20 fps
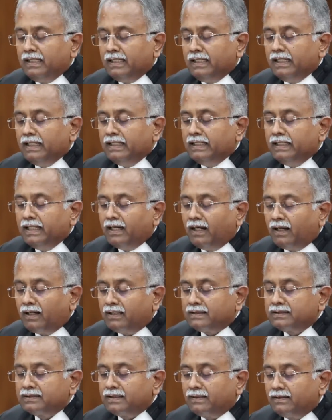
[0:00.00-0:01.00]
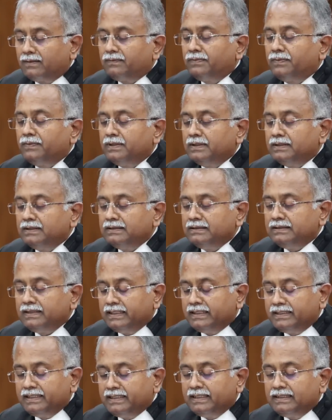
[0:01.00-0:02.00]
in the hearts of
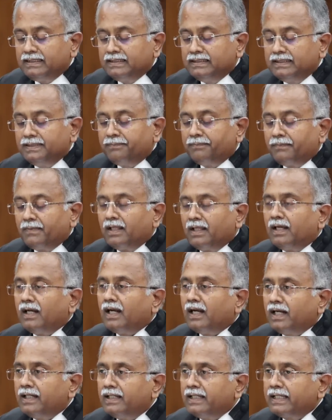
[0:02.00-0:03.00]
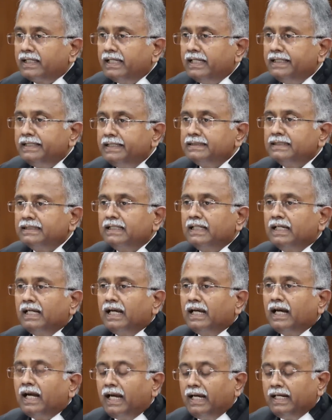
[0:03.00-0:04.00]
judges, advocates,
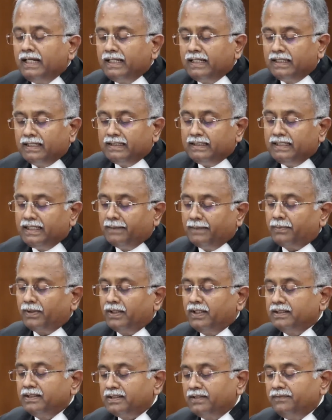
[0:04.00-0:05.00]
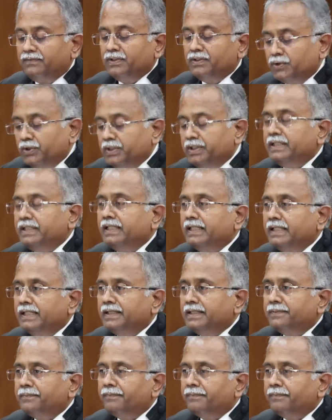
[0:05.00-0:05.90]
and the employees of the judiciary.